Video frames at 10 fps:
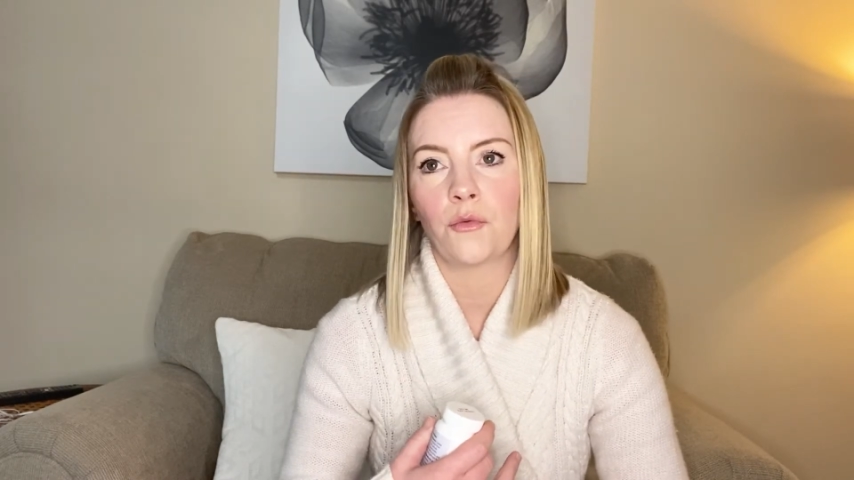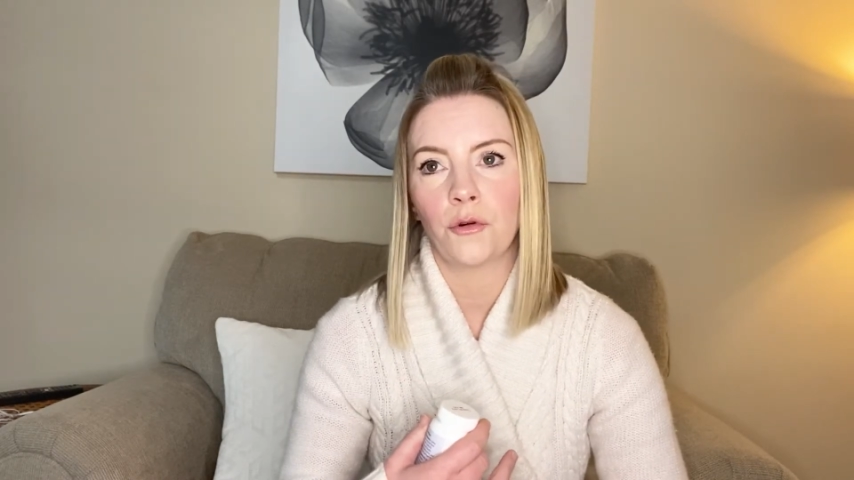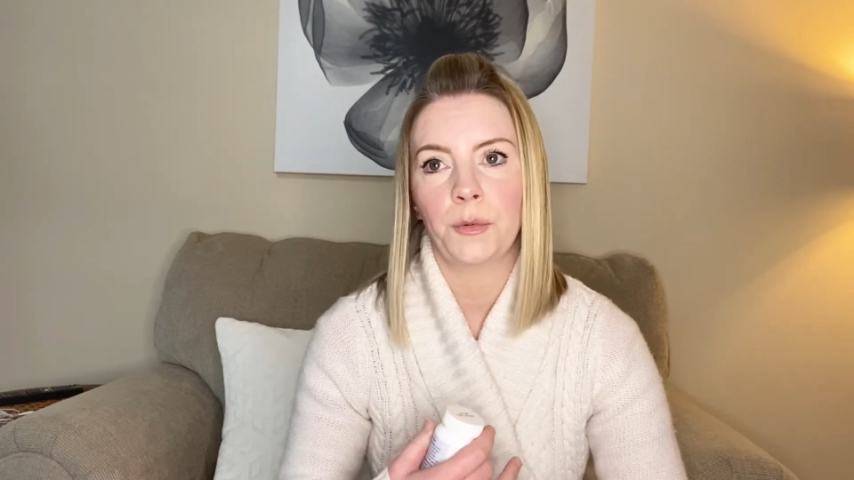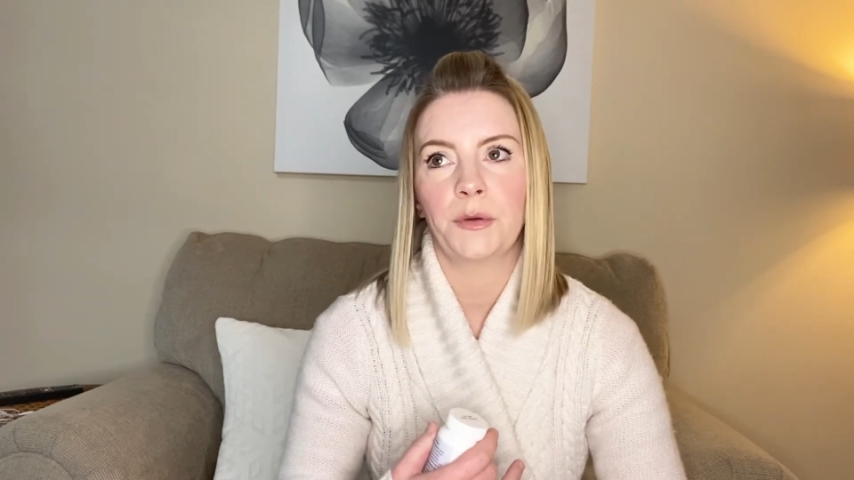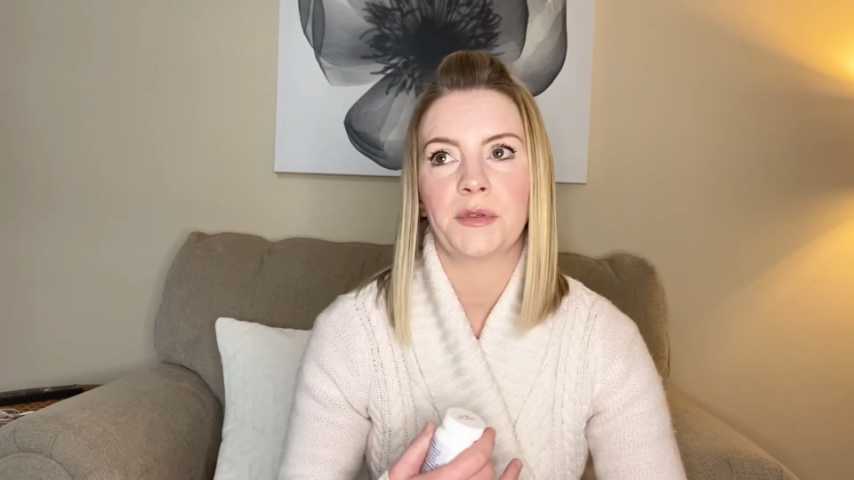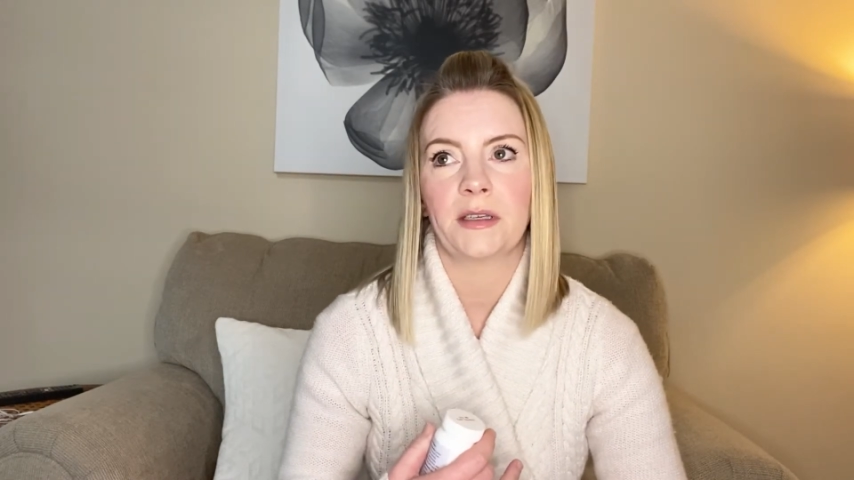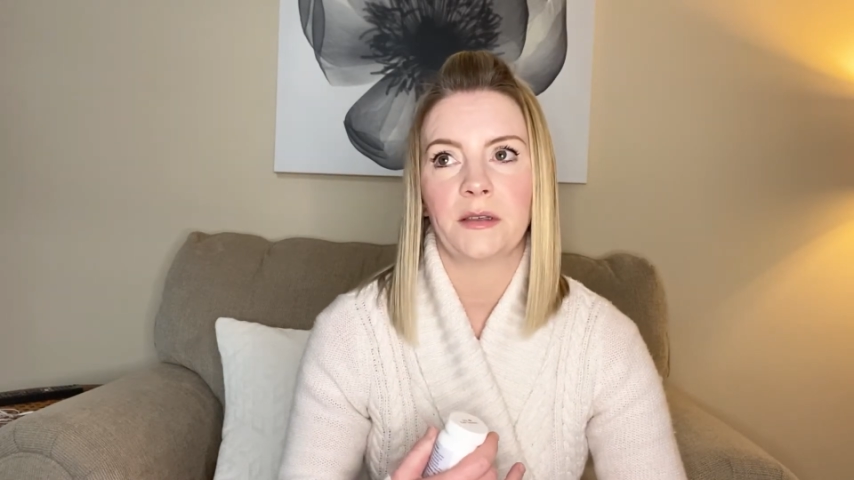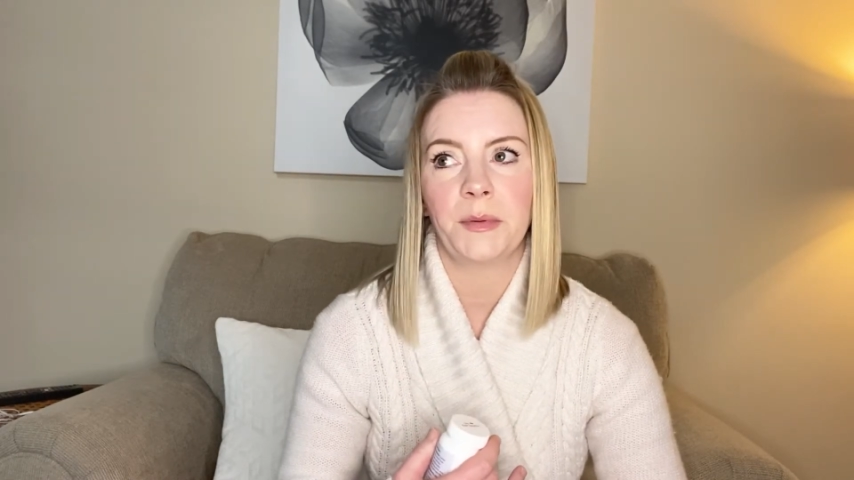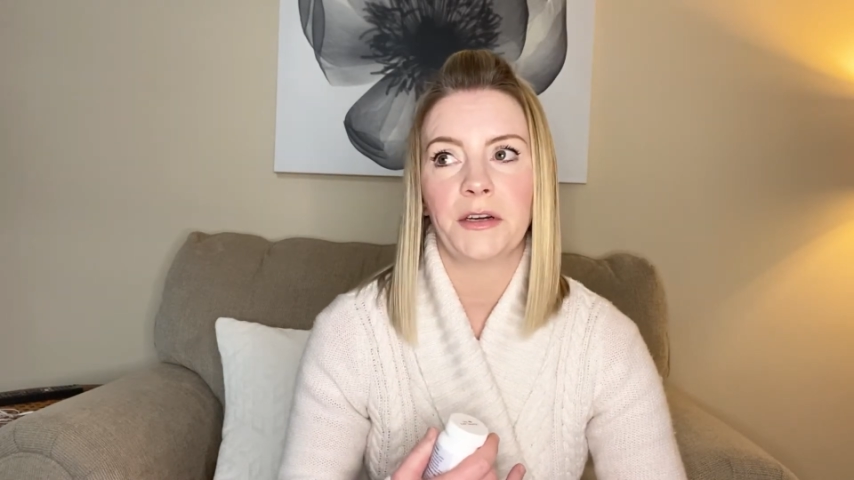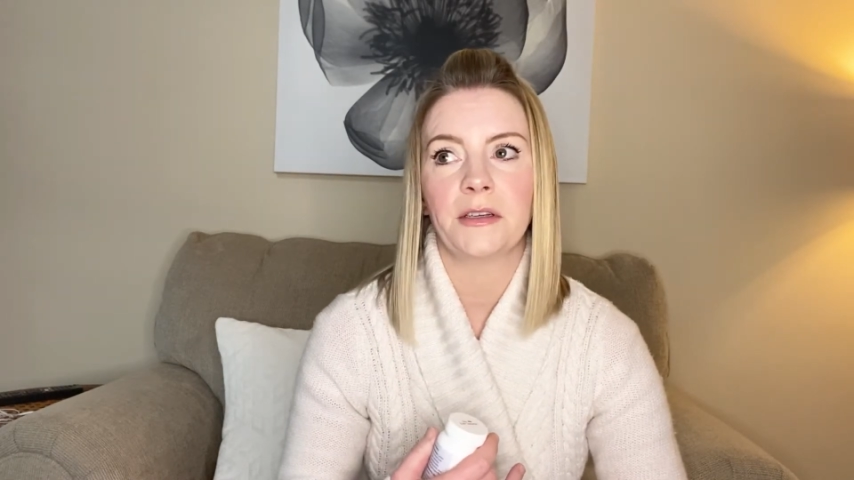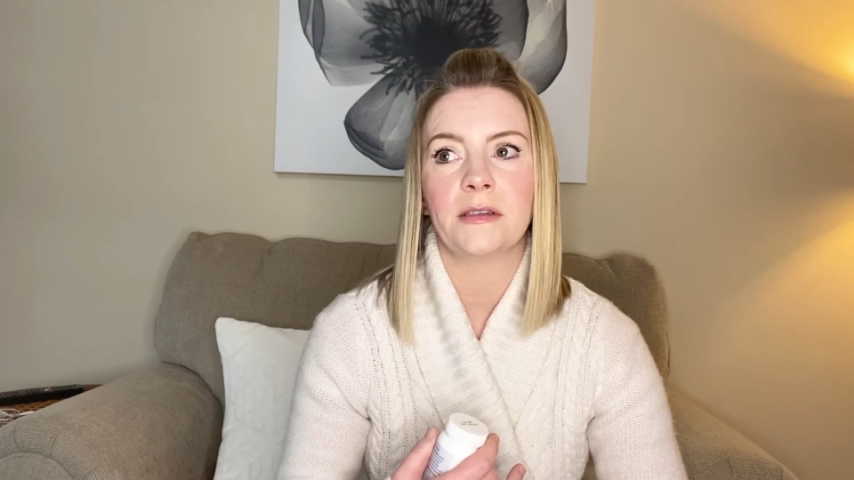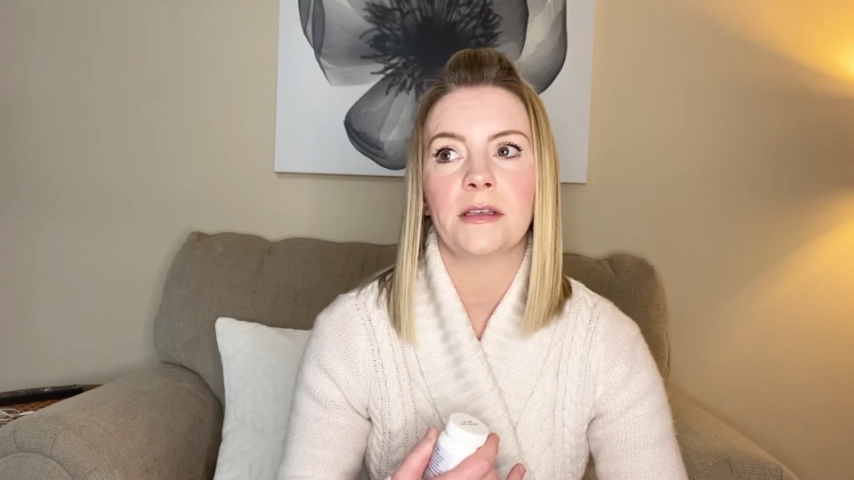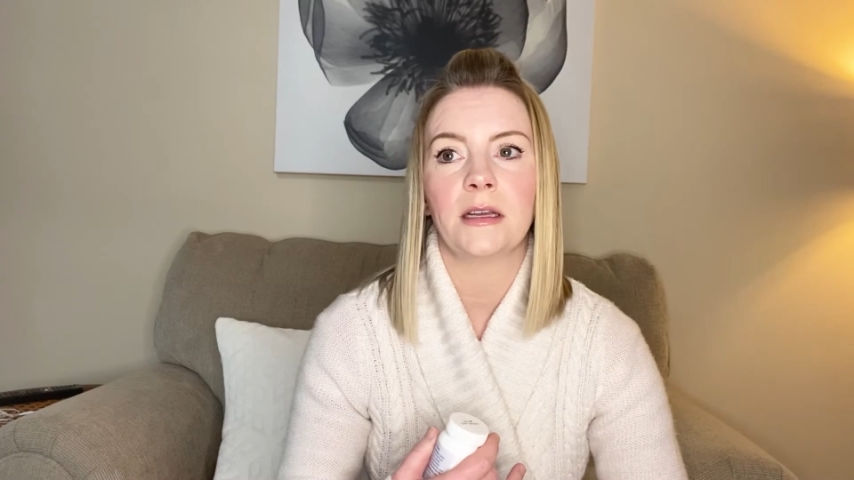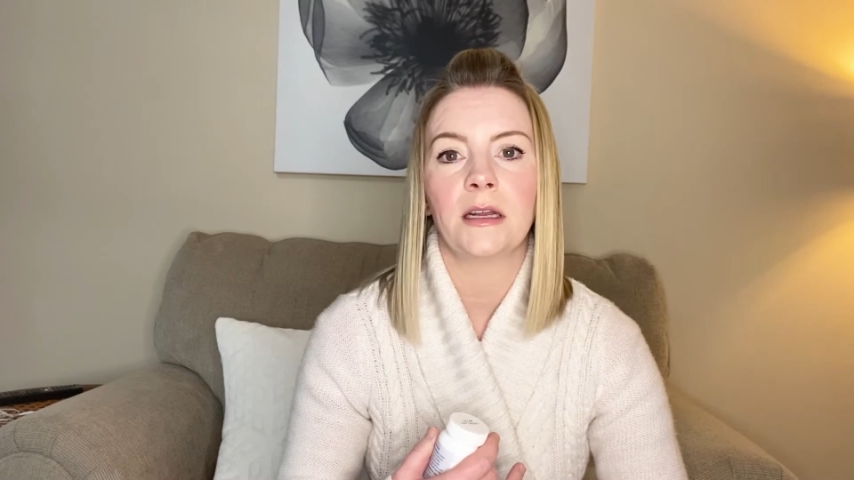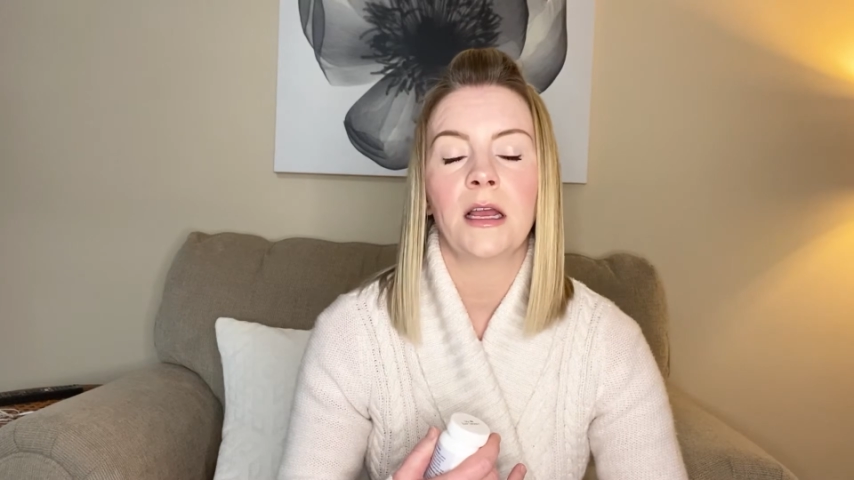Ruby was experiencing.